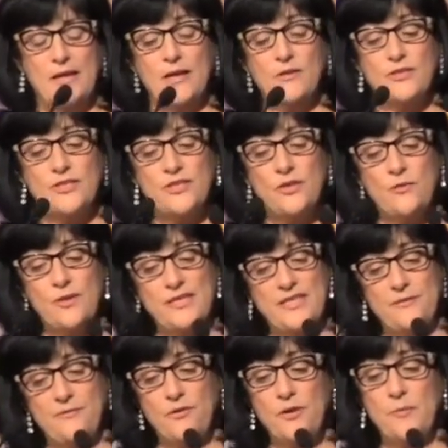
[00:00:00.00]
Now, there's no
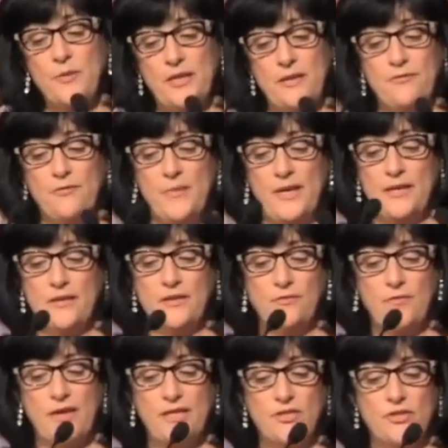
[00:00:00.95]
easy formula for making
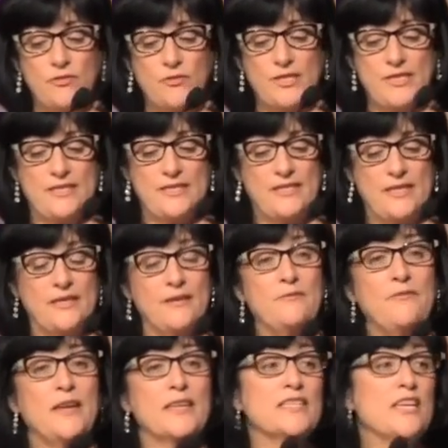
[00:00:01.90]
the right choices, and
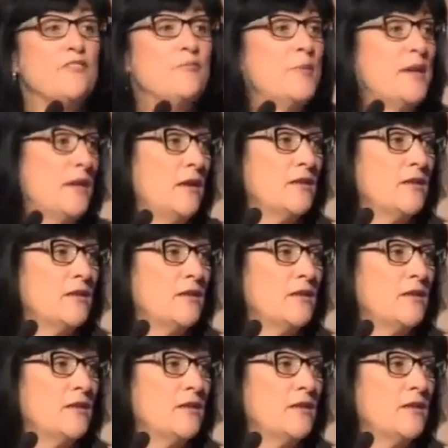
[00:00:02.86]
in fact, I've made